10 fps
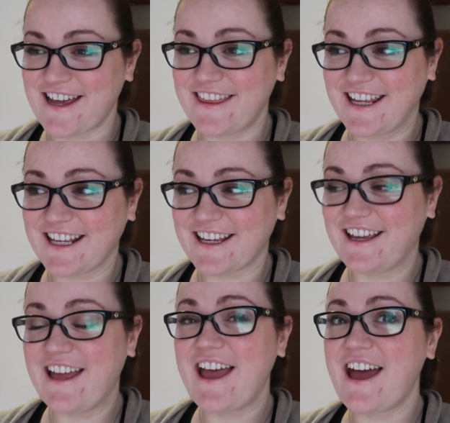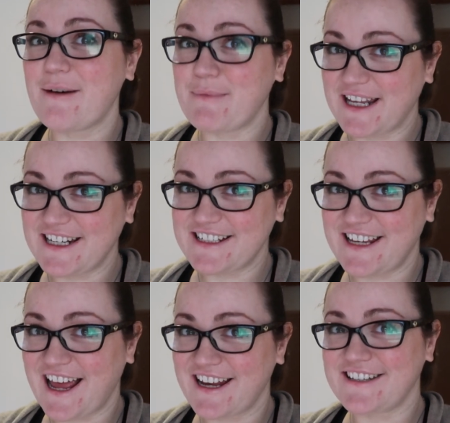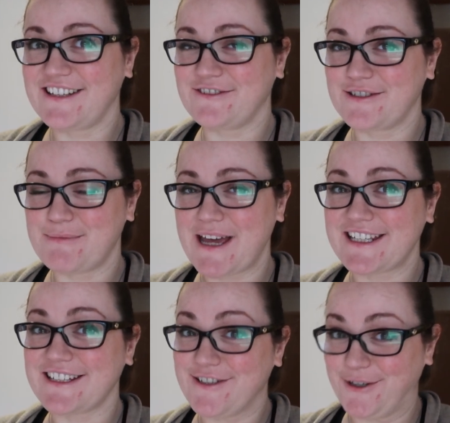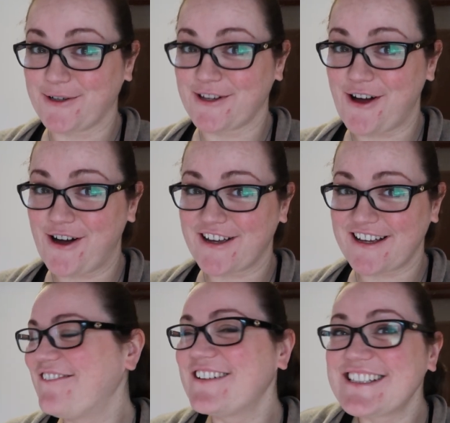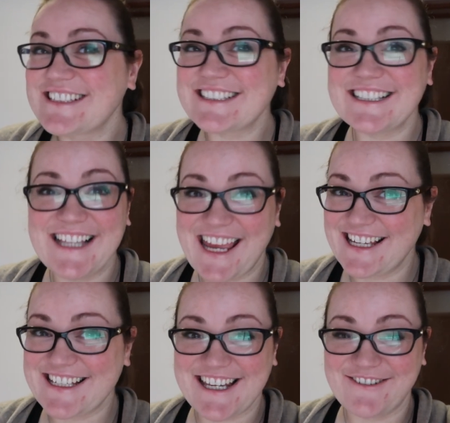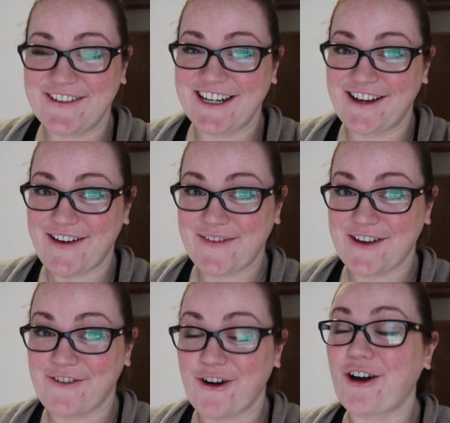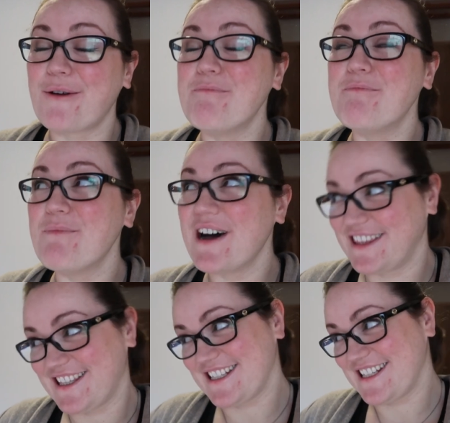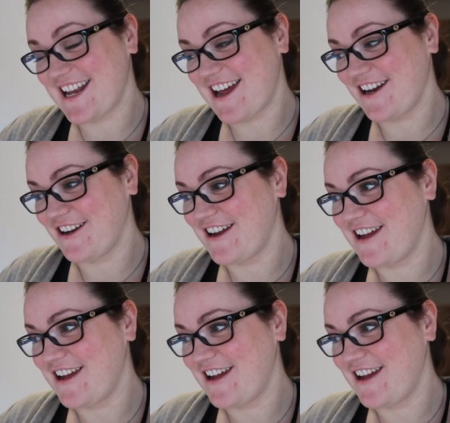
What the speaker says: I think I managed to actually go to bed at 2 o'clock, which is the latest I've been up for months now.